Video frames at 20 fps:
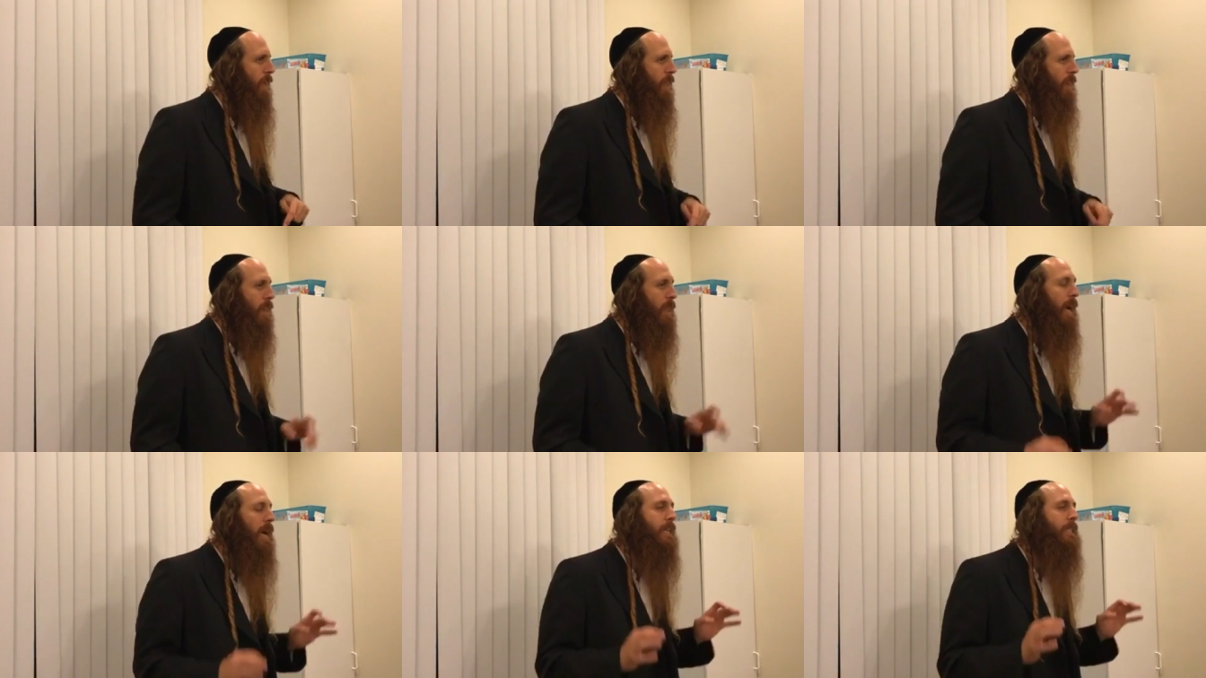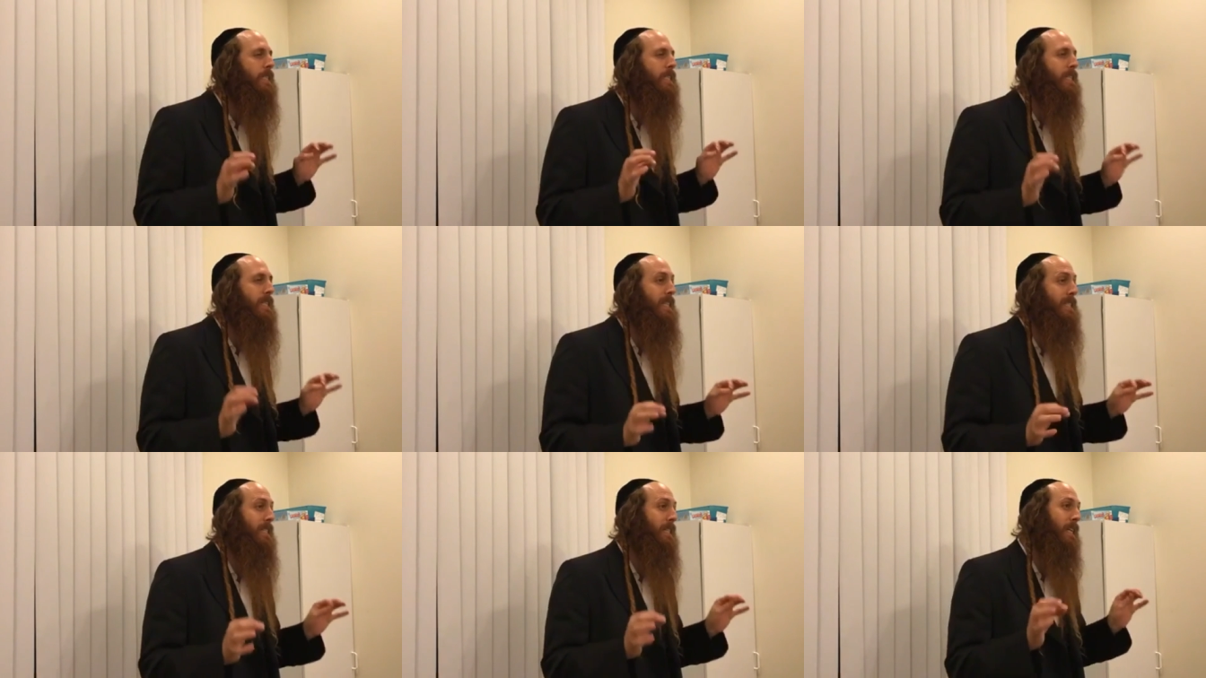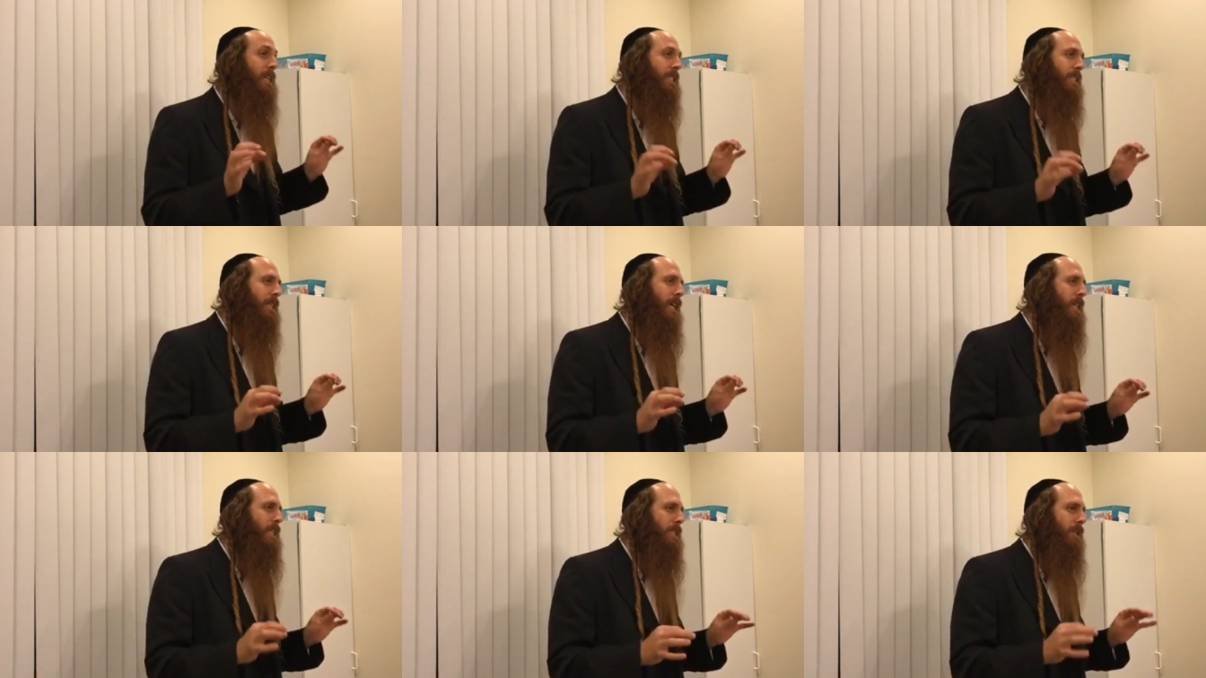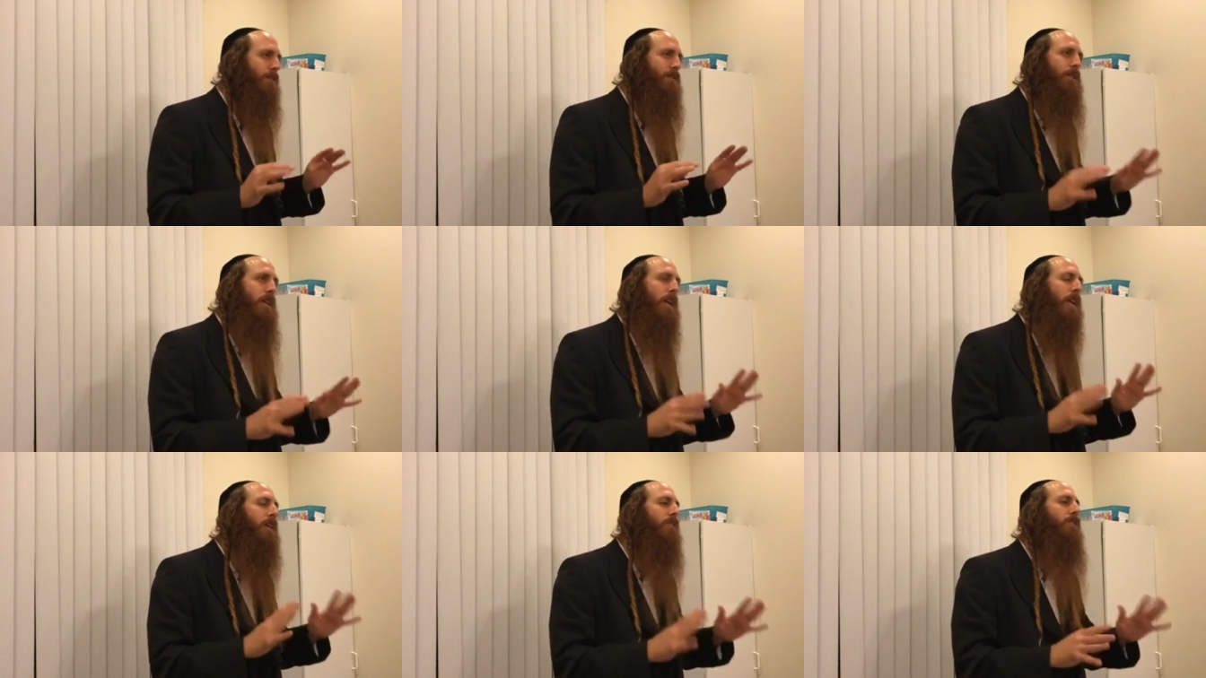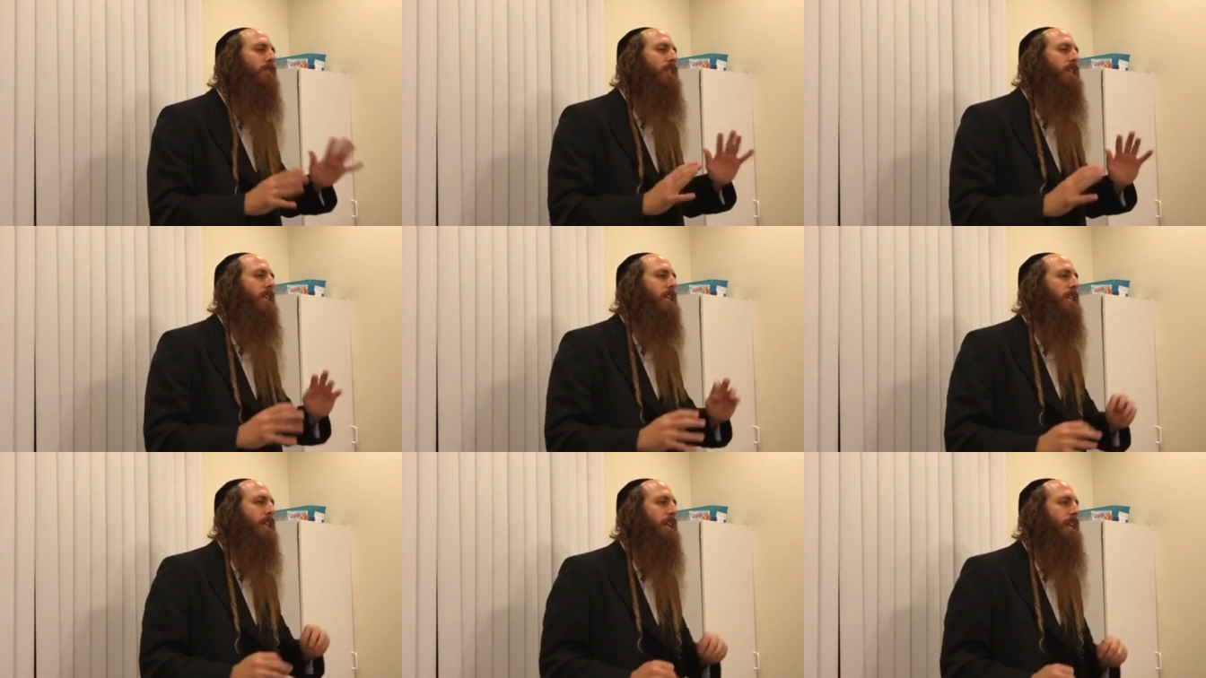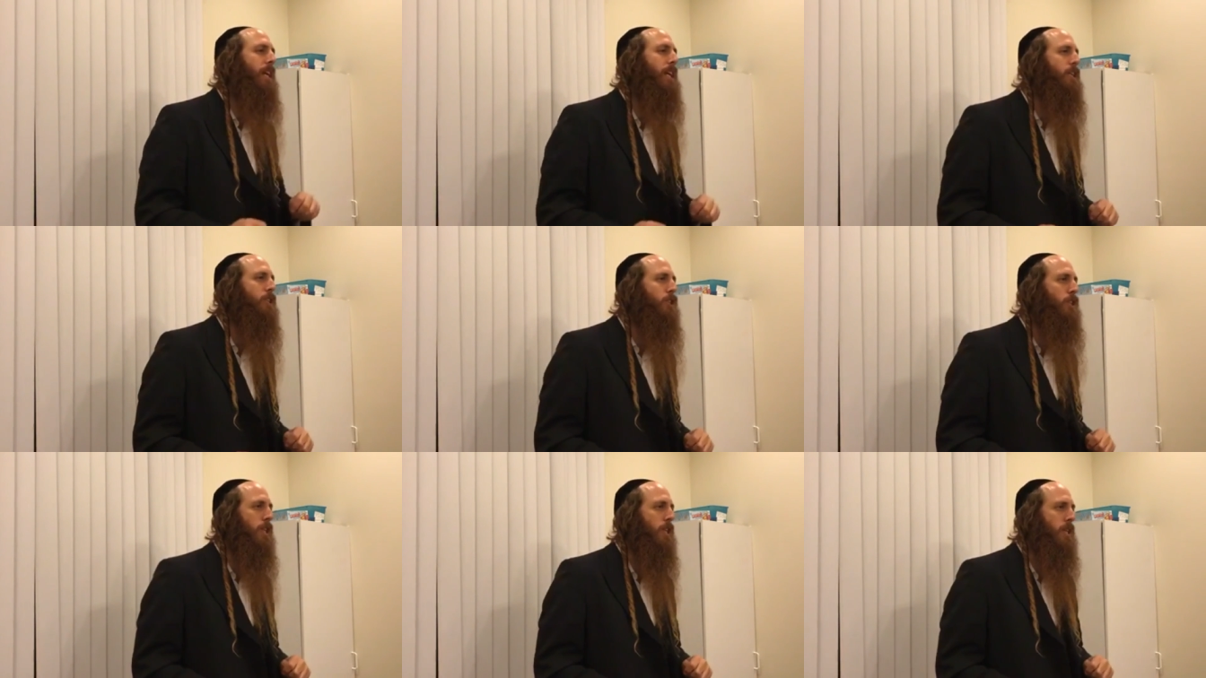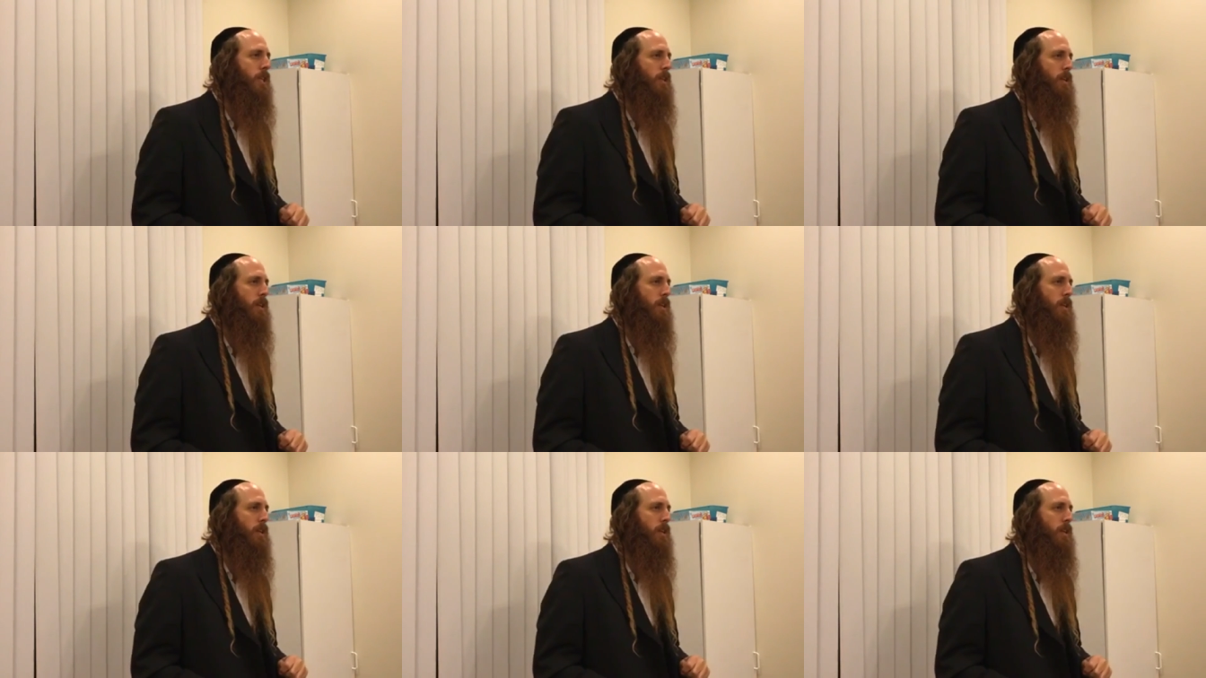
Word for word: That's the success of the evil inclination,